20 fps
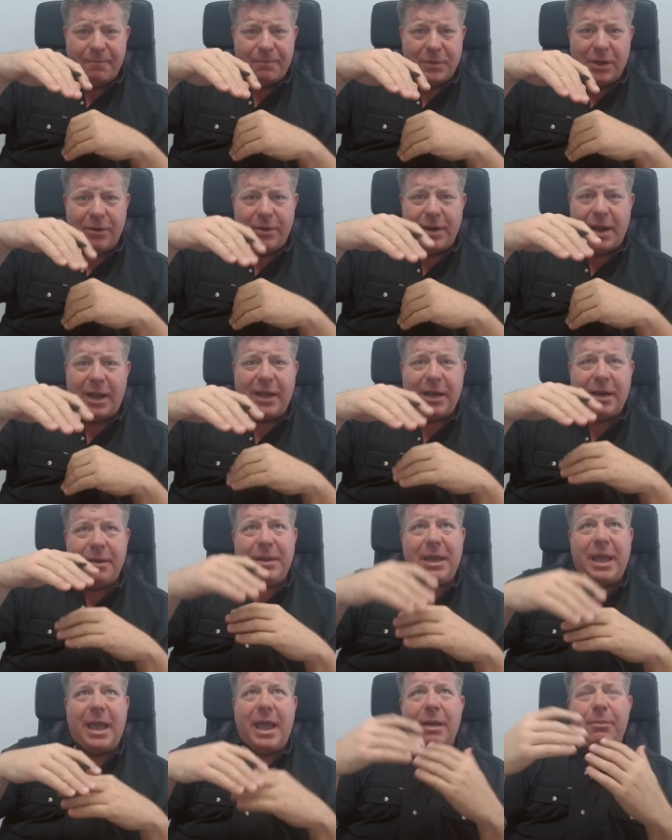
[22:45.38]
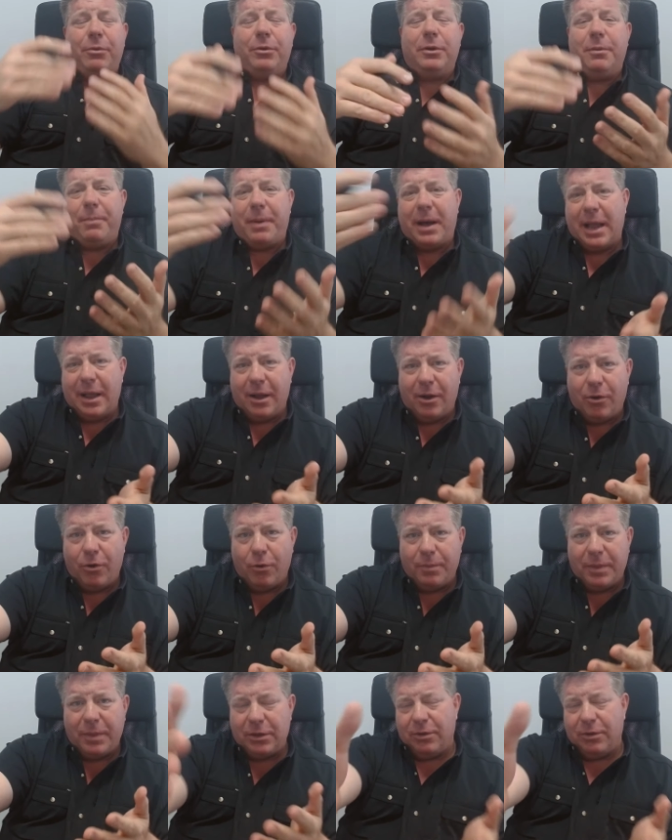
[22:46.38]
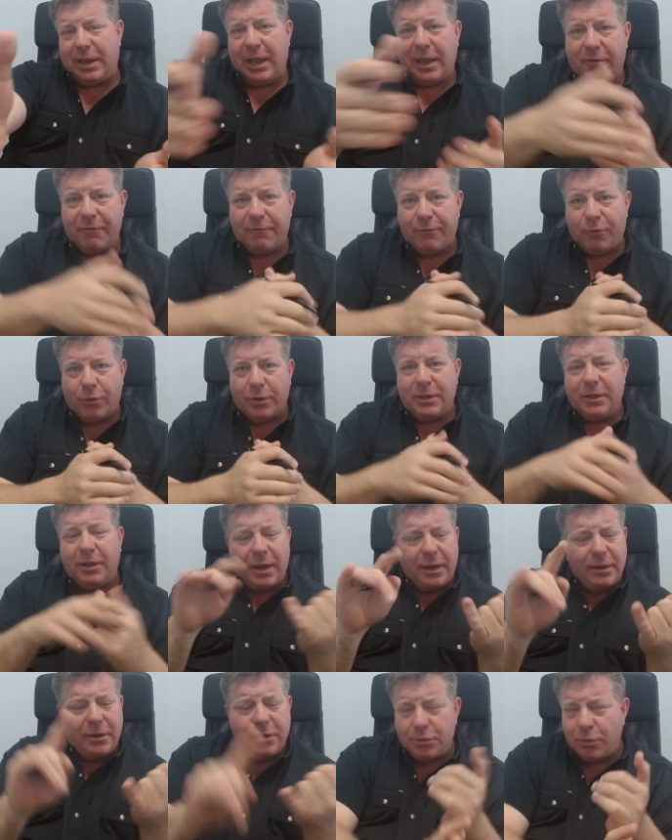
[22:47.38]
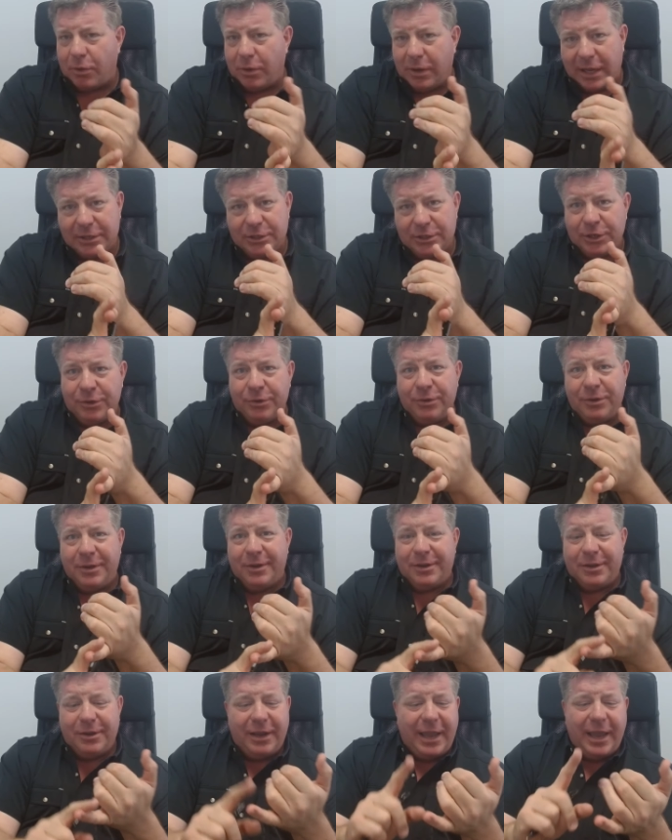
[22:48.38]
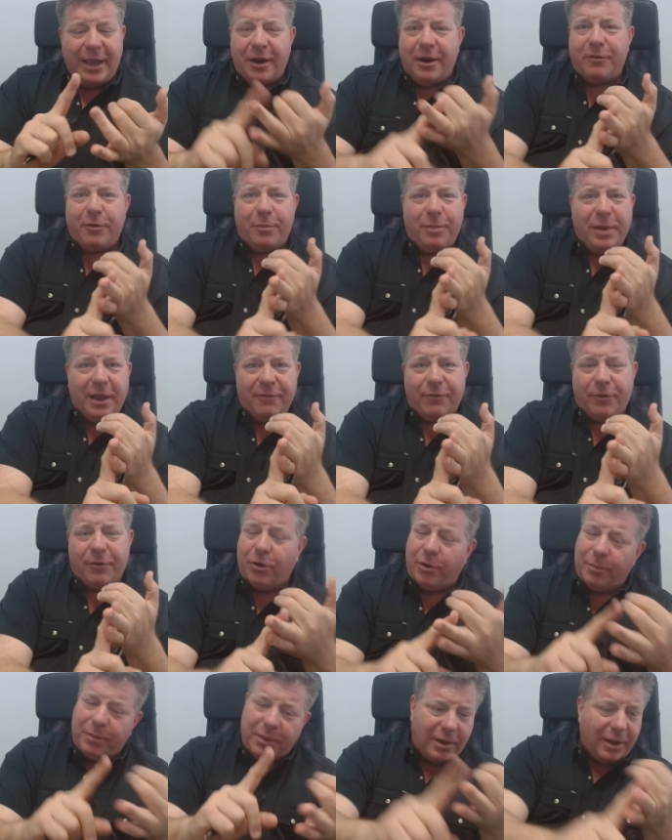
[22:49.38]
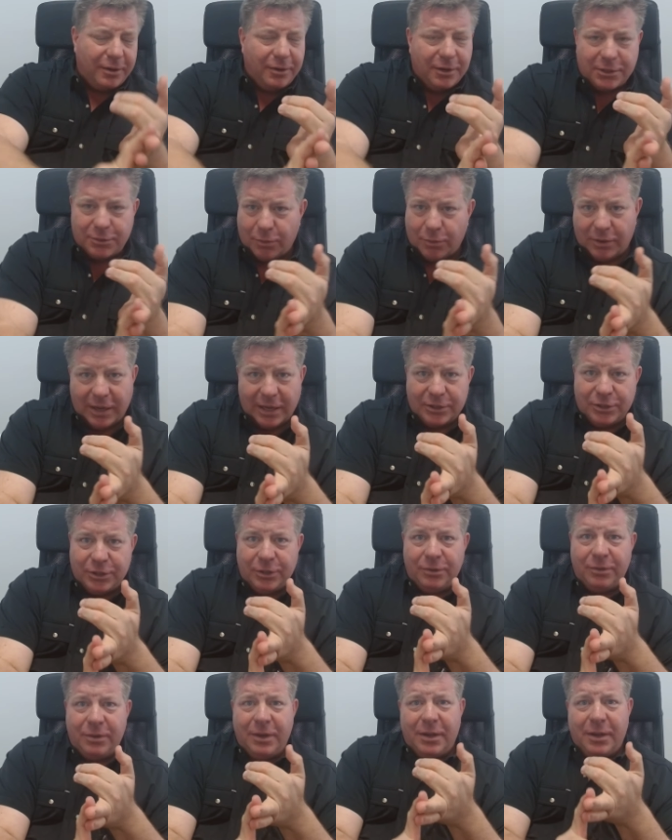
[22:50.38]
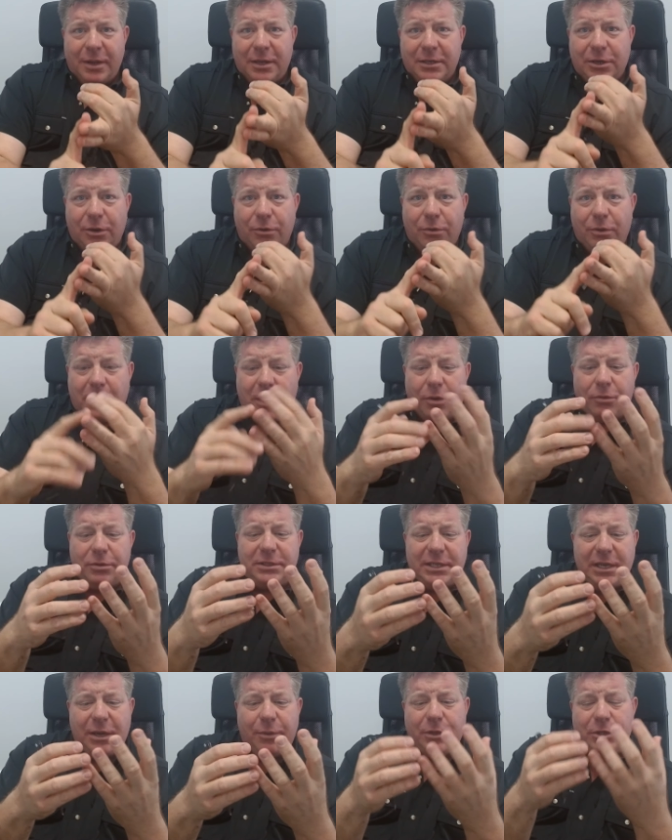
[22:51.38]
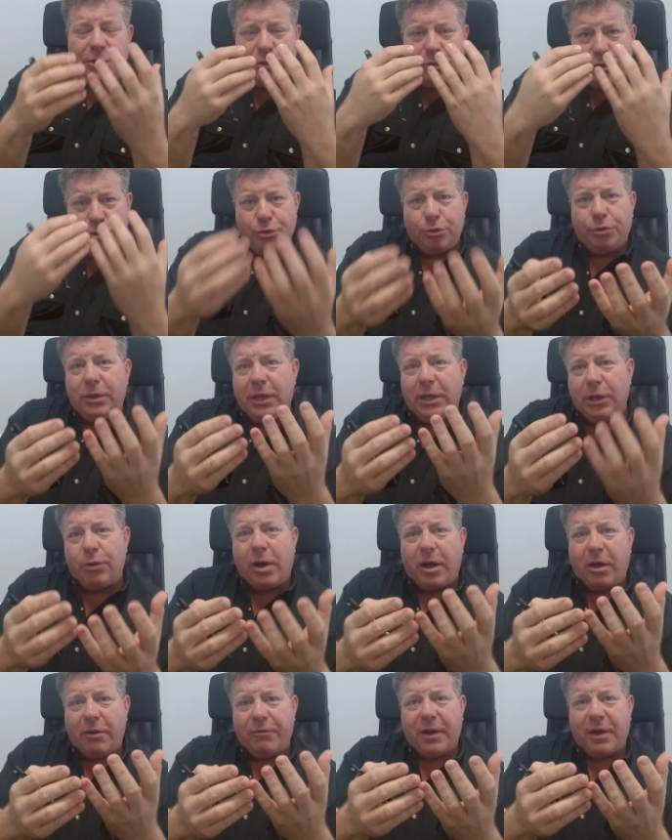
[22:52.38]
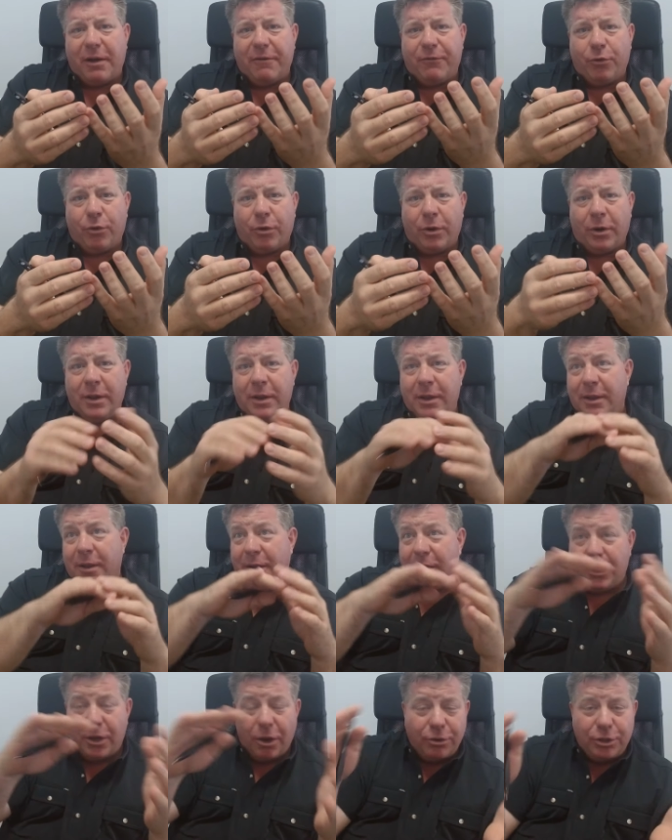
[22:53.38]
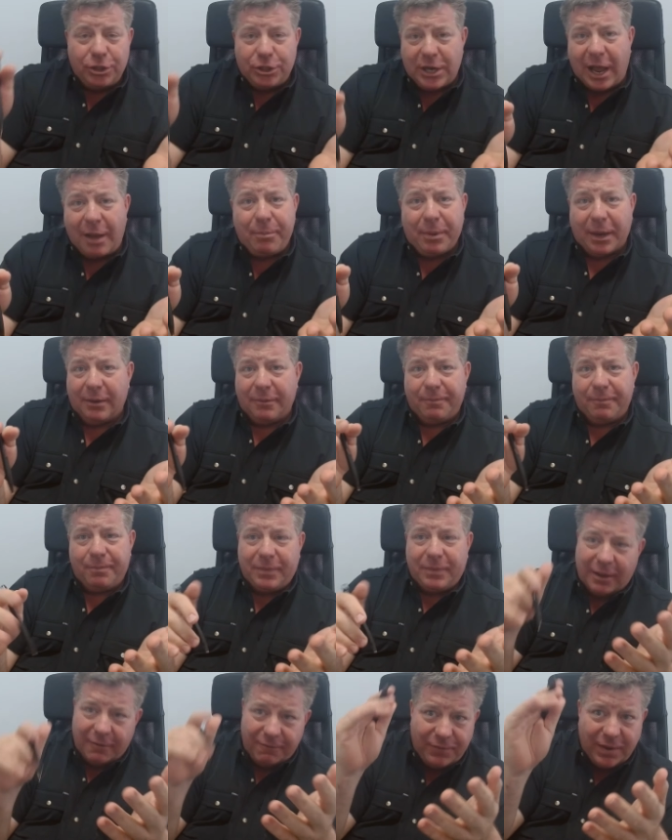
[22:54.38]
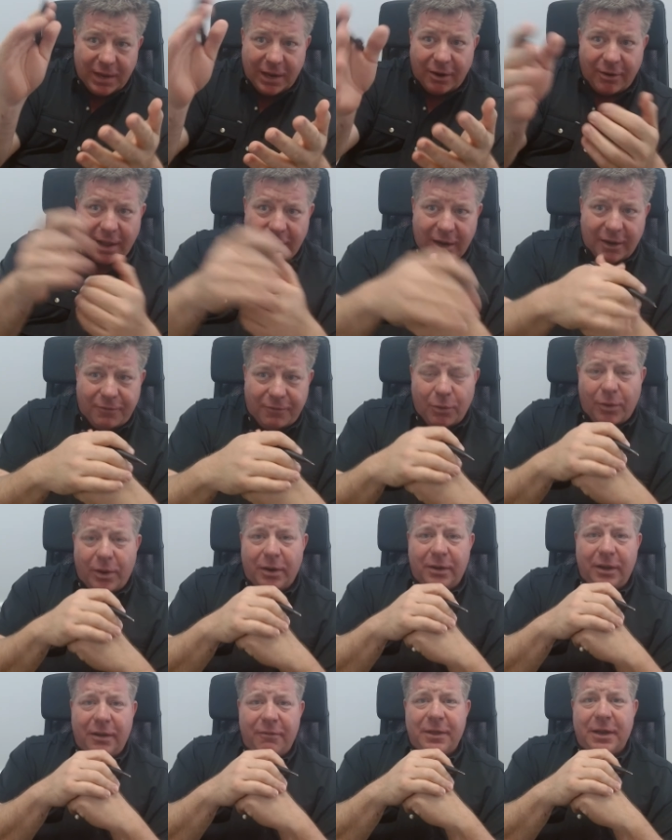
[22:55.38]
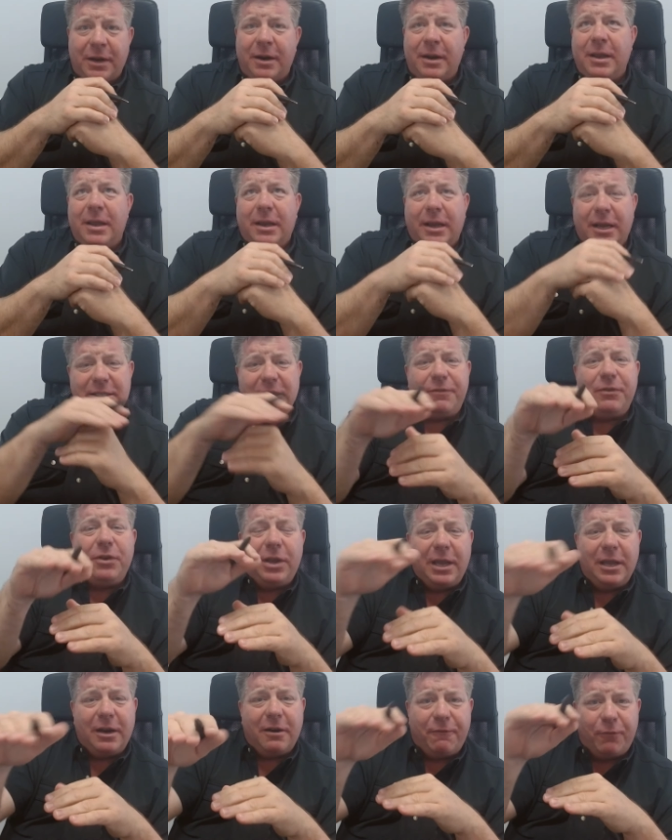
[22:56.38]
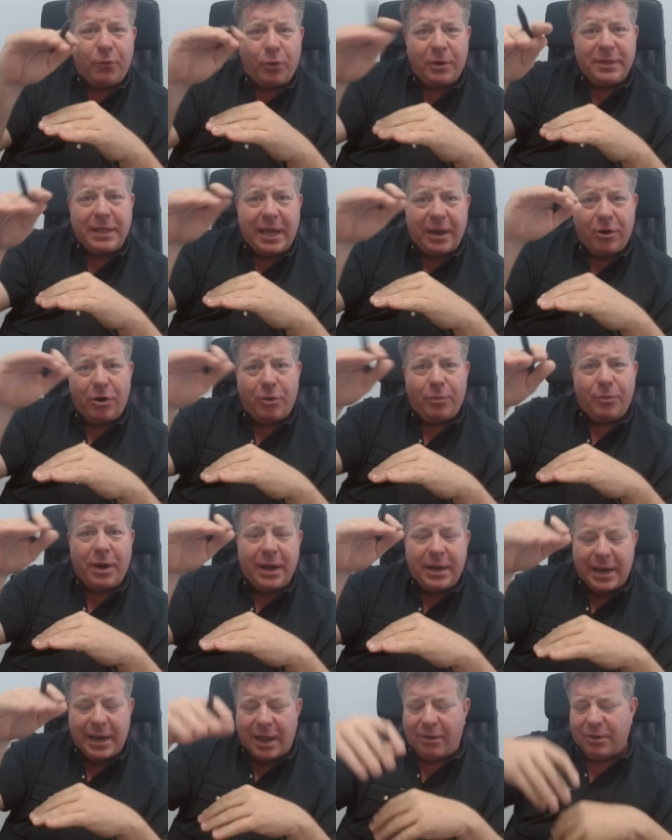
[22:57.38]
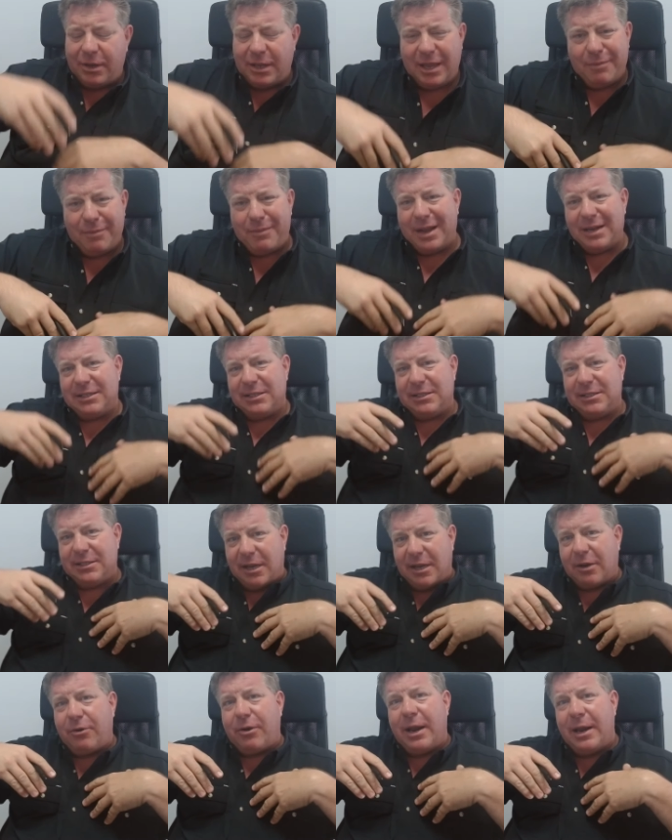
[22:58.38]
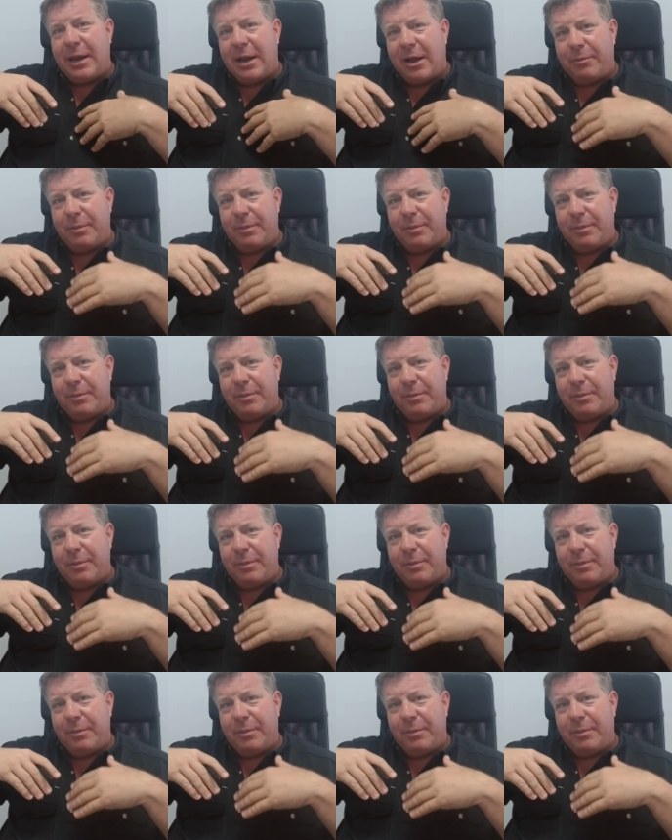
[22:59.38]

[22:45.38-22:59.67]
You're not going to be able to buy a home that you can't afford. The lenders won't let you. You can't overpay for a home. The lenders won't let you. So go see what you truly qualify for. Go shopping. Figure out if you want to live there. Because if you can afford that home right now, it might suck right now